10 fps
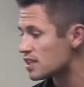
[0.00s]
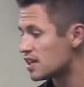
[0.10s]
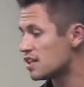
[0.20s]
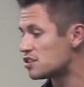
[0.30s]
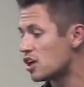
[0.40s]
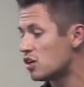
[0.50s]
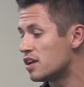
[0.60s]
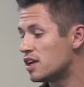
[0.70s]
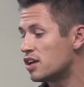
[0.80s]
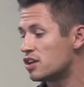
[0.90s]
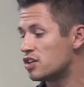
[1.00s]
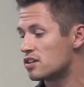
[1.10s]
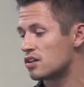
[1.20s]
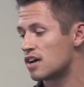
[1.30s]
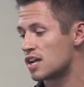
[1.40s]
And so you
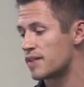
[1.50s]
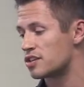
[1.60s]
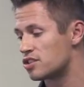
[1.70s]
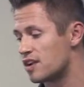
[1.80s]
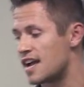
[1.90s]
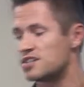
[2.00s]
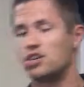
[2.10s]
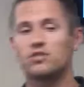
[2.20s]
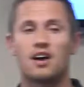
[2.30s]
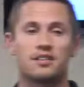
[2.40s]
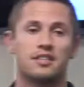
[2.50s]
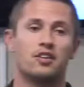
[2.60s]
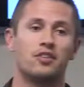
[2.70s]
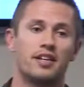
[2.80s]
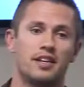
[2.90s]
also got to make sure it has no toxic
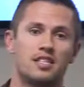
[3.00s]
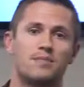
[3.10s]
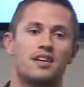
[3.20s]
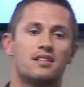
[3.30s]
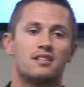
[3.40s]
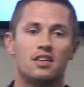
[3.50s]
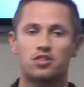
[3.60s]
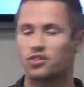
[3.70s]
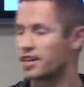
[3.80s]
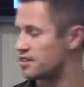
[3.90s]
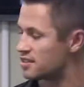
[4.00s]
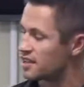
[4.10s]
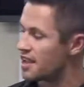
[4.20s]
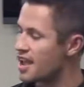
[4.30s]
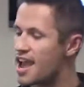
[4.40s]
ingredients, because sunscreens
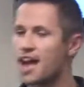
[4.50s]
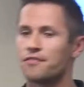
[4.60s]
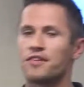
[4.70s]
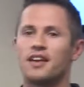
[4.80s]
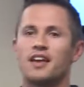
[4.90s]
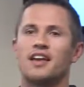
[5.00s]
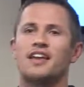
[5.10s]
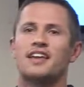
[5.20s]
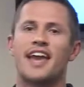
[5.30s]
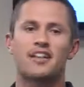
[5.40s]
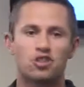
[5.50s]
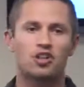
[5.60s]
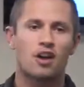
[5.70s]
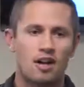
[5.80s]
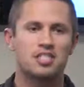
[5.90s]
have
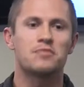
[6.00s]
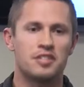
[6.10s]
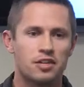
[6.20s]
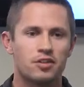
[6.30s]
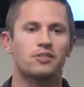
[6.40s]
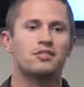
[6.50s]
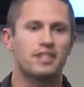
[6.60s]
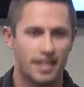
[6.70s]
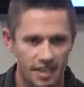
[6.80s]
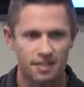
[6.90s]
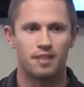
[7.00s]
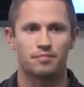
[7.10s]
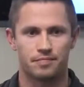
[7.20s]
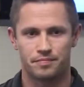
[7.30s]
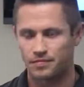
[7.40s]
cancer-causing materials in them.
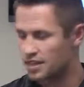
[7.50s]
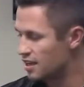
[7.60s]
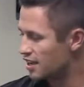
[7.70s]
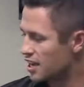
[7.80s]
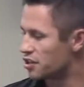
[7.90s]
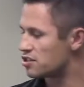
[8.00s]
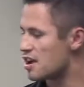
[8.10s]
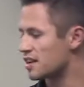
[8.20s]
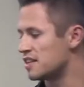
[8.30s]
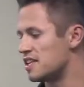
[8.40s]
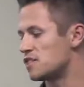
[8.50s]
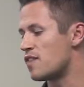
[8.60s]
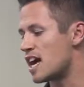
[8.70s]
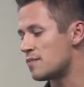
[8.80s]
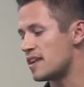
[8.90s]
And you're talking these
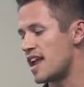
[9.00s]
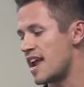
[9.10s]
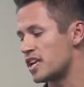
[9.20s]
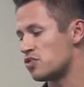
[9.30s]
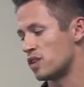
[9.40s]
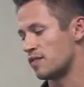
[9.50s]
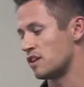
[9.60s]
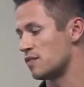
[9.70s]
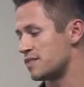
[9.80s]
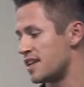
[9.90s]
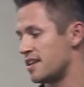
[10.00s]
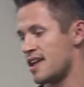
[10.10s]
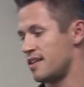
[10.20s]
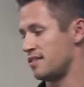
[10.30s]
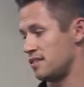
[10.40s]
vitamin A derivatives, and
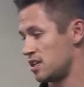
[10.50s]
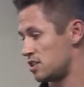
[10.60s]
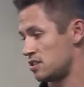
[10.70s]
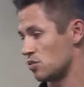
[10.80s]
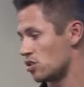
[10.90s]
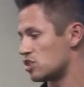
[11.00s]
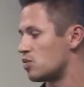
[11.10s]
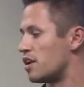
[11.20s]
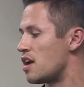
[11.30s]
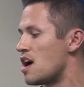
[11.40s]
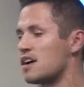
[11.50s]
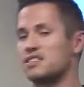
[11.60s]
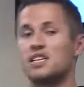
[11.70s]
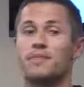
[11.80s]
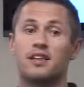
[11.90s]
this is the worst one,
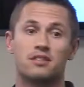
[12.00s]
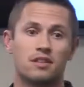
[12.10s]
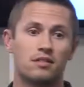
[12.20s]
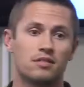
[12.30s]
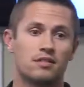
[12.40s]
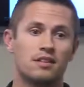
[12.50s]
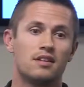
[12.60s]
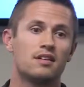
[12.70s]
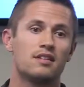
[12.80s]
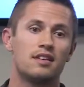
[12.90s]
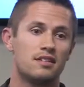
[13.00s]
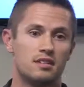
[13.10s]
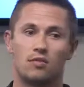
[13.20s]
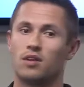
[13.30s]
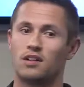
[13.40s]
oxybenzone. This is
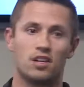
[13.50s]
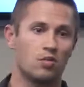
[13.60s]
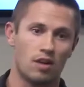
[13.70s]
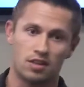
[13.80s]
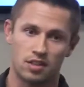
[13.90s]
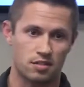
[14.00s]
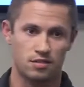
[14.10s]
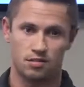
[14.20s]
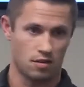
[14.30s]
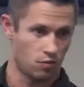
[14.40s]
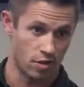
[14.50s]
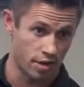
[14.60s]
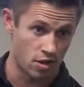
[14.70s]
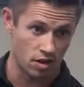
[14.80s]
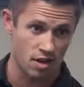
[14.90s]
the one that you want to just avoid
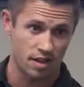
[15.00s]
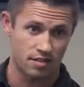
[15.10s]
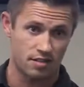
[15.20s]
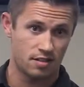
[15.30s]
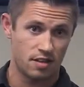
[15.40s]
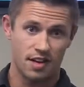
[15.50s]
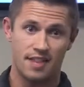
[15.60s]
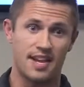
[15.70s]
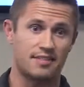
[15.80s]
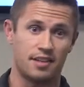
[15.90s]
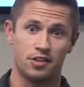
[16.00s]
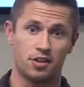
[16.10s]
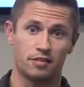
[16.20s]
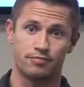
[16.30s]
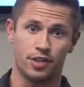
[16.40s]
at all costs. And that's in
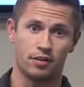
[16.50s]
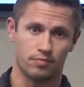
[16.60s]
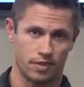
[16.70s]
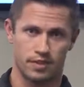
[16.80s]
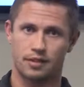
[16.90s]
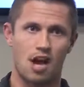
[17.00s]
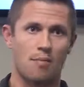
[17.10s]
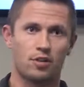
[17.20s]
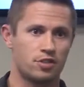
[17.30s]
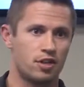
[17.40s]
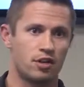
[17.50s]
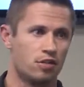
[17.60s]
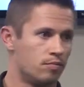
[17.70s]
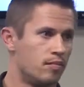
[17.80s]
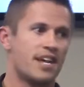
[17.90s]
your, you know, was it
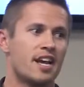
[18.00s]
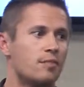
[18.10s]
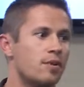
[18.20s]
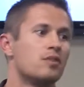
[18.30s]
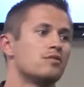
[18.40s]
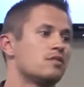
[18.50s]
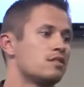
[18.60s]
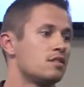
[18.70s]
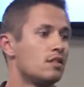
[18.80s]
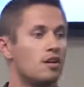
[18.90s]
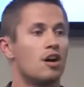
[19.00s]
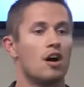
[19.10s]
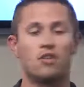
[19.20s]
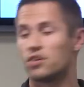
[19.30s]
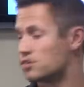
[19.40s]
Copperstone, banana boats,
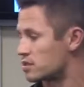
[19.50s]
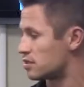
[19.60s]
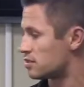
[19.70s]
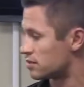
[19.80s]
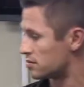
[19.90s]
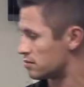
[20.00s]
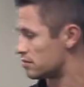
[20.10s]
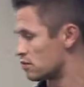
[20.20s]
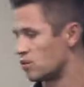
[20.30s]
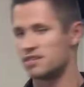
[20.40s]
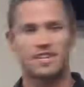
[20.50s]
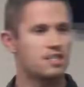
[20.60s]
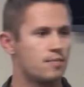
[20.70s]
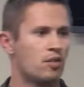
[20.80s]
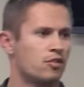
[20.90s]
all those ones that
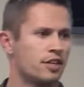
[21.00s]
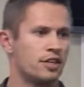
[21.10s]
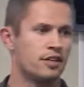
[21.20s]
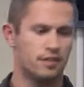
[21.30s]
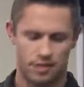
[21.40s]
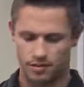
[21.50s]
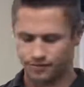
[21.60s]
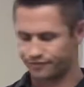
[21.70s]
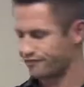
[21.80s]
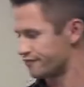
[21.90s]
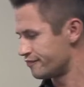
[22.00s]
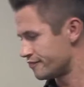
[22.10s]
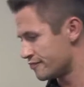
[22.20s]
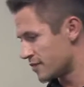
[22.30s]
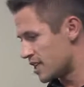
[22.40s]
smell really good, you know?
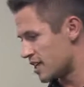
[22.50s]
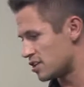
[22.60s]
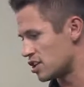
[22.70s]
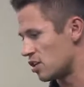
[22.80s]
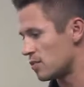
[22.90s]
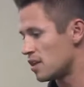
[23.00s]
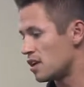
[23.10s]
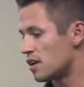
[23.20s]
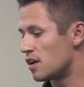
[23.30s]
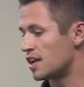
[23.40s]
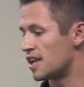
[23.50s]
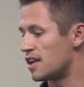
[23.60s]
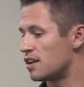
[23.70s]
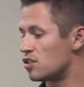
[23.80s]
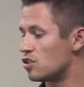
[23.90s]
And so,
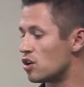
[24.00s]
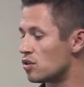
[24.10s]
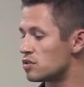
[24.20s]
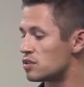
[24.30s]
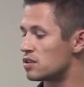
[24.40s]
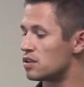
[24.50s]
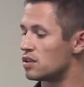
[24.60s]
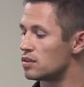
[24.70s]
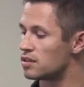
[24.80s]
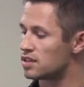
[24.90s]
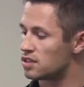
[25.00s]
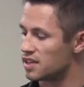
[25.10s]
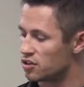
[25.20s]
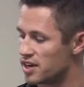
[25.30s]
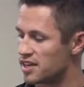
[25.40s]
again, those
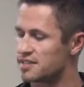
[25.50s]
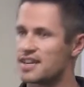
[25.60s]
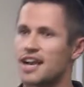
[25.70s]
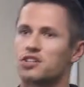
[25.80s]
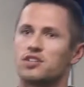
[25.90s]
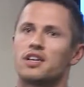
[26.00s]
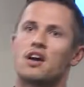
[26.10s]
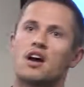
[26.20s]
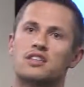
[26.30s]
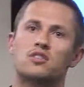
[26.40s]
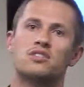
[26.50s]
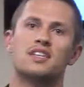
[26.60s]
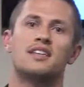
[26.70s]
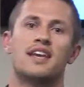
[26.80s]
ingredients actually cause those skin